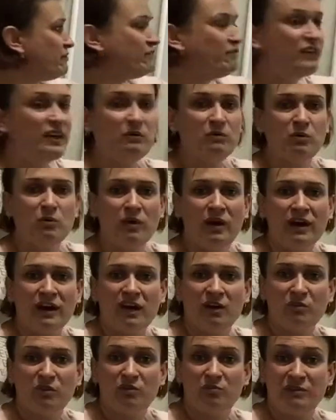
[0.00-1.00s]
they were
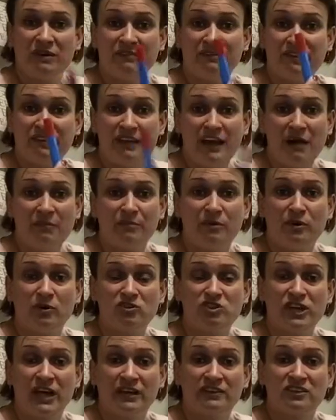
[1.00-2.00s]
working with me for that
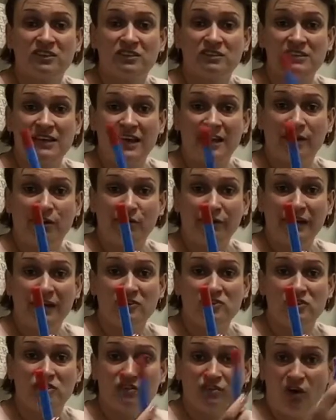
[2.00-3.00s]
project because they
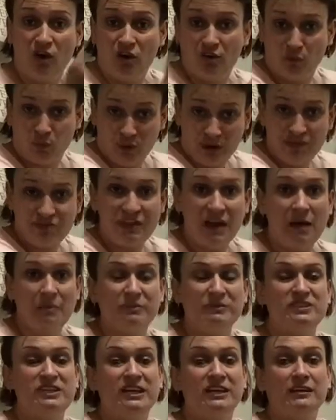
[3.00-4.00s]
agreed with that
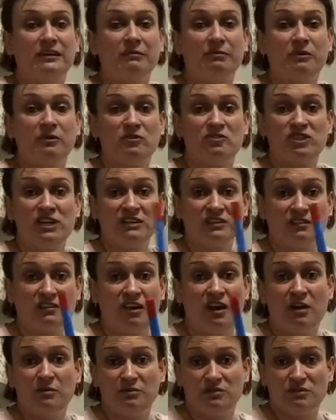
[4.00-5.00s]
particular project and that
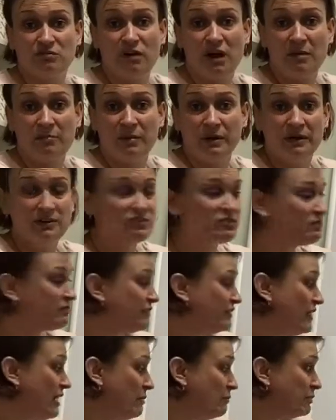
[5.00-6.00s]
I was the right person
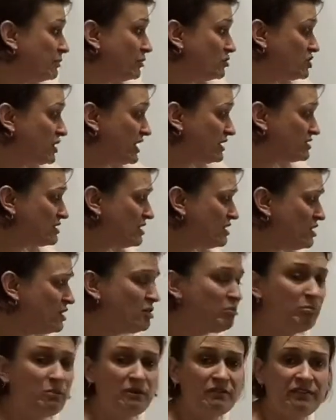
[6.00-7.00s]
for that project.
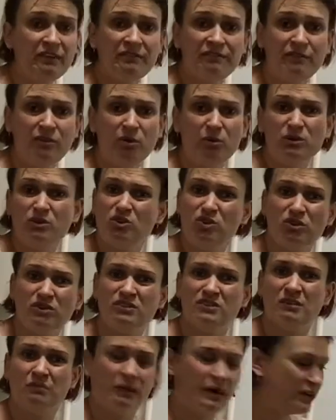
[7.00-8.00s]
Moving forward, not
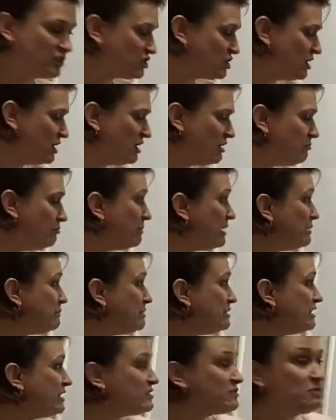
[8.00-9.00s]
so much.
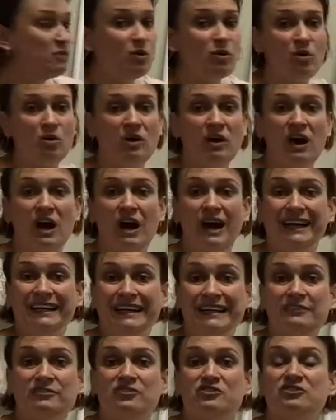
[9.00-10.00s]
Maybe there's more I
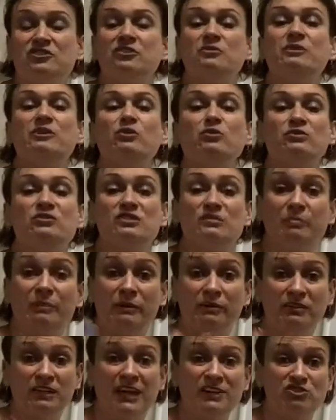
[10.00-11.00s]
need to do in order to
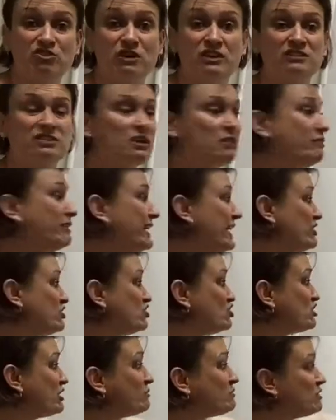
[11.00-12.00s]
build that trusting
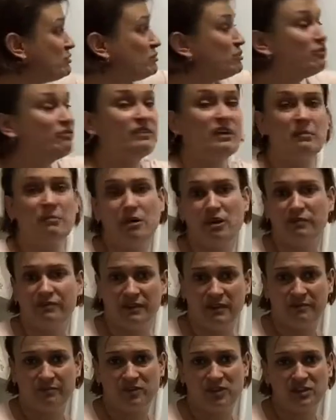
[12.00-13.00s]
relationship to move them
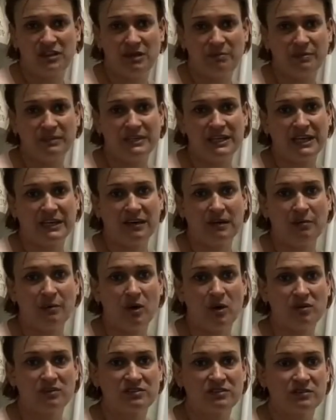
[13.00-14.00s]
over to that particular
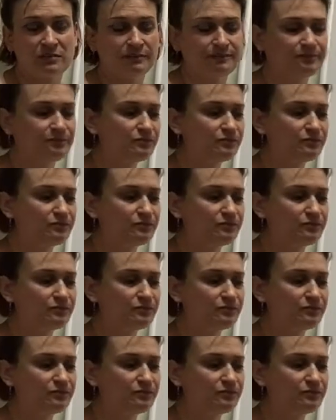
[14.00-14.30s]
box.